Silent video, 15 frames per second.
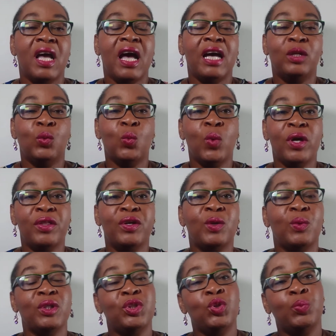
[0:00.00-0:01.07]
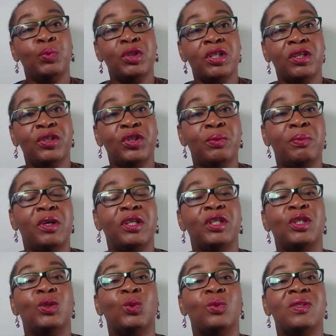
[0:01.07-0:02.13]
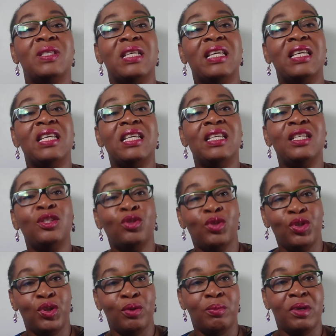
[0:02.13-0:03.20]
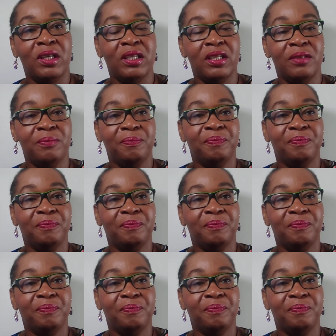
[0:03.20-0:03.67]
and whether what you put on your body goes into your body.